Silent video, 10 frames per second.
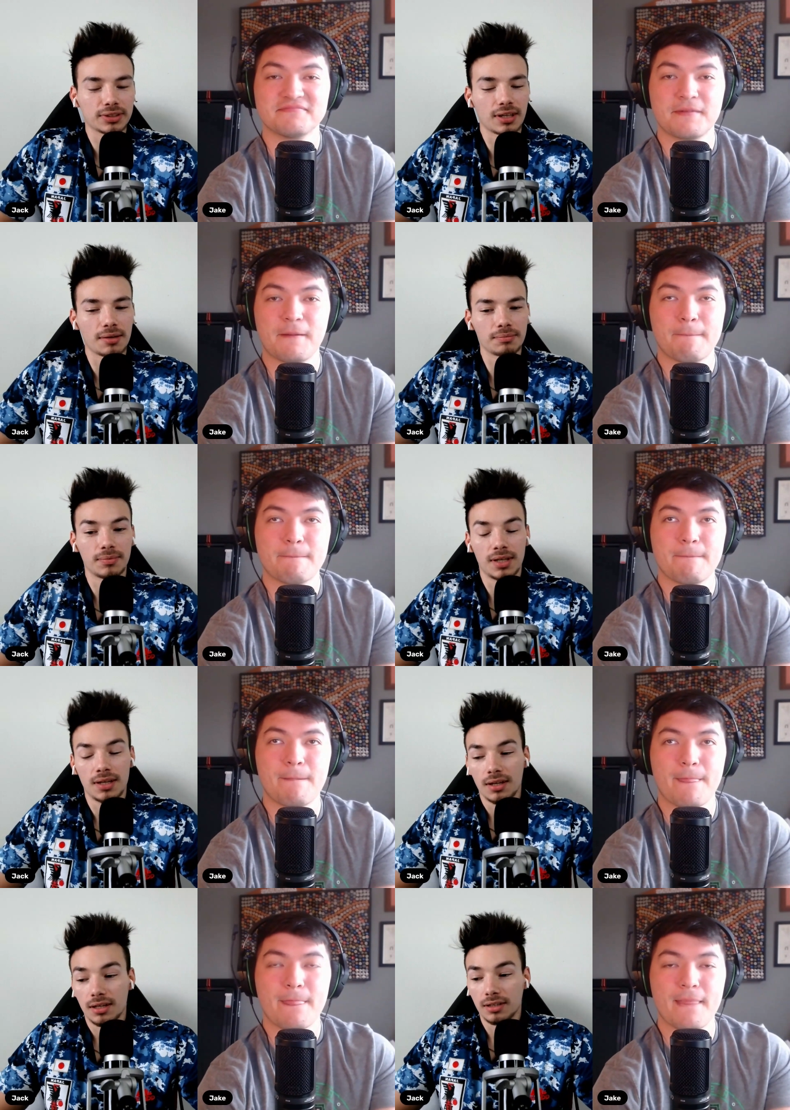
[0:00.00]
Speaker 1: time
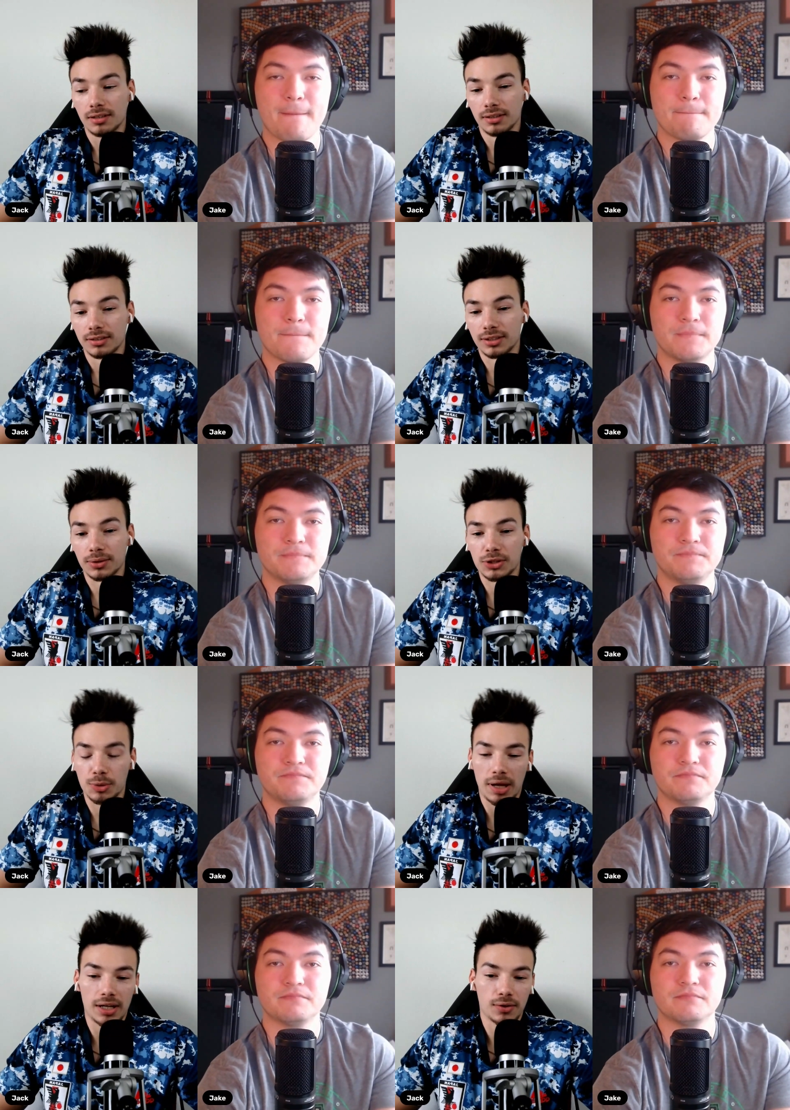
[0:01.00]
so it's
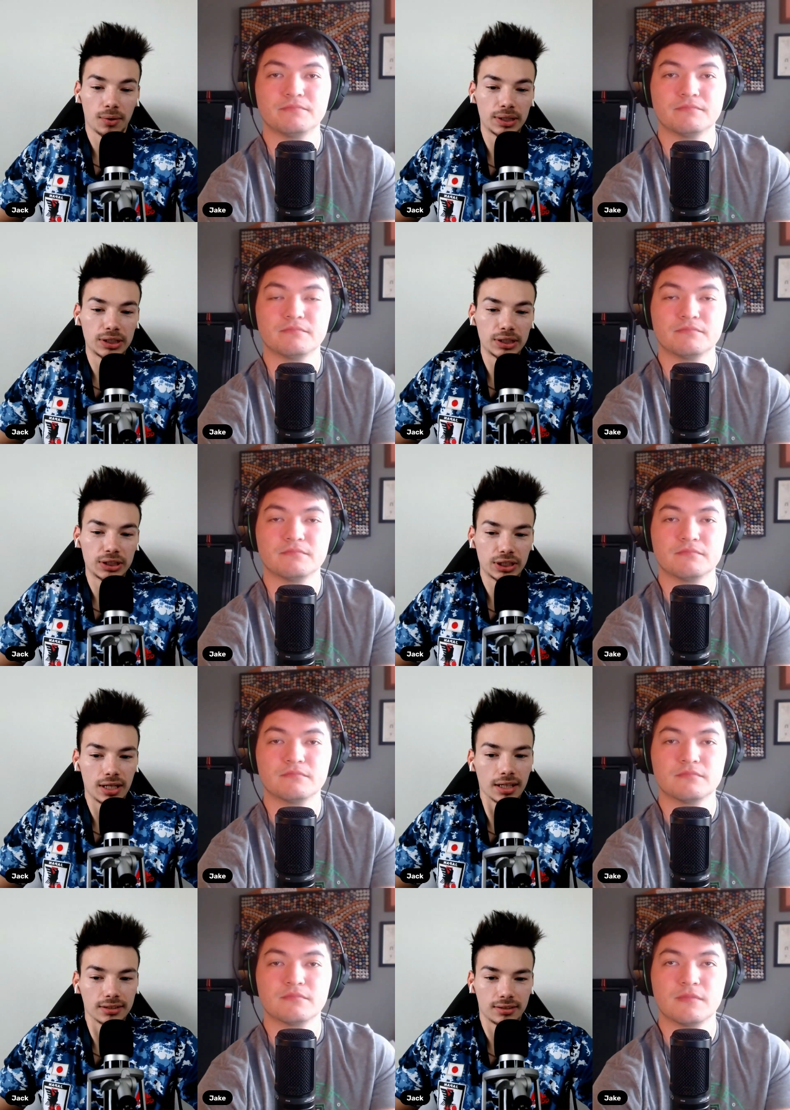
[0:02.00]
japan and croatia
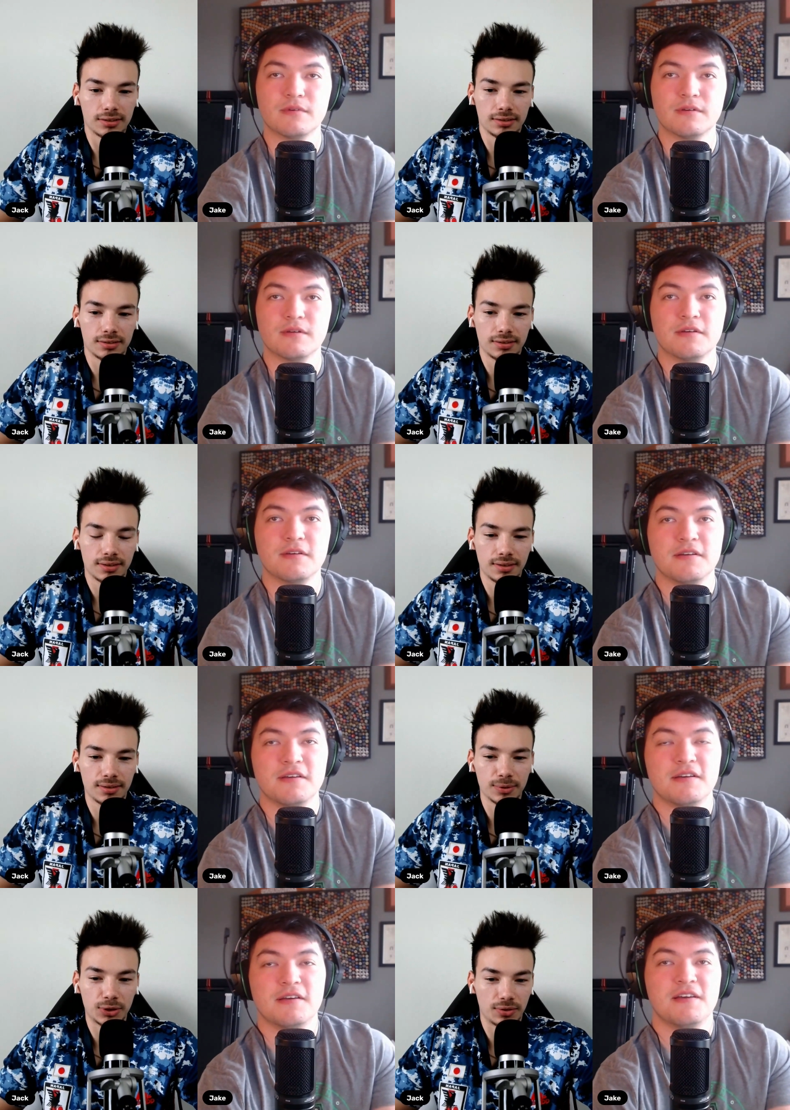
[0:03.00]
next
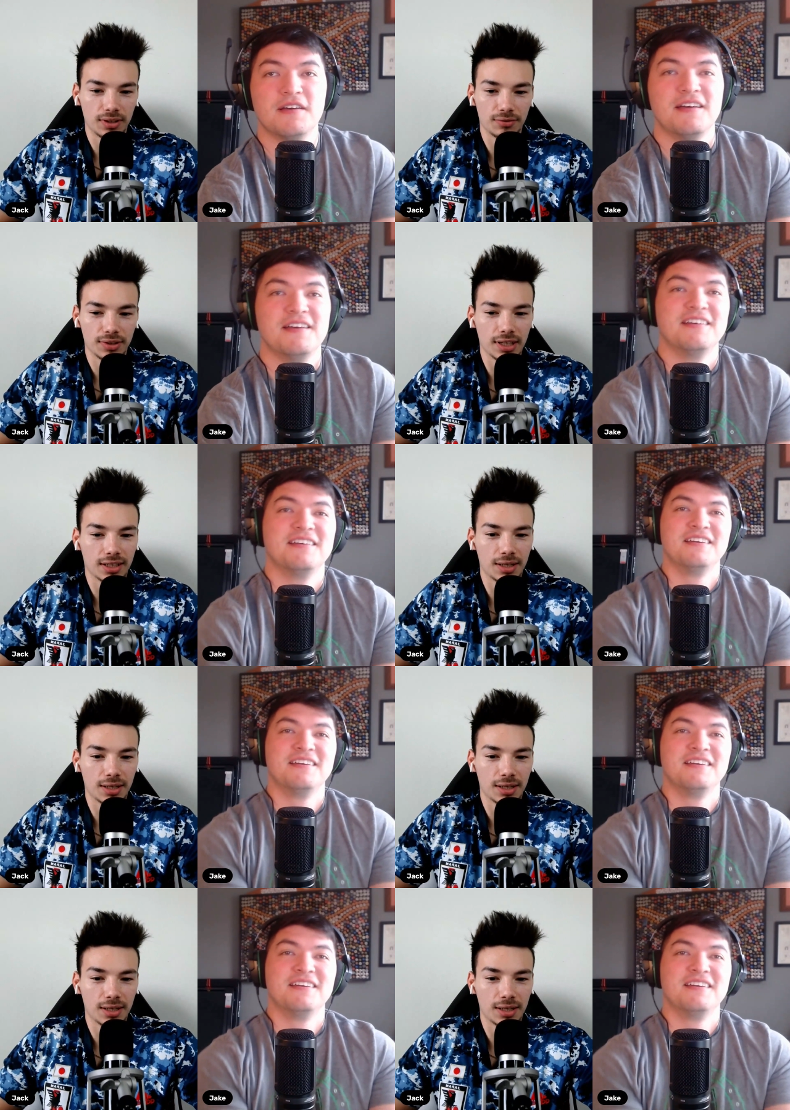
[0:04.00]
what you thinking for that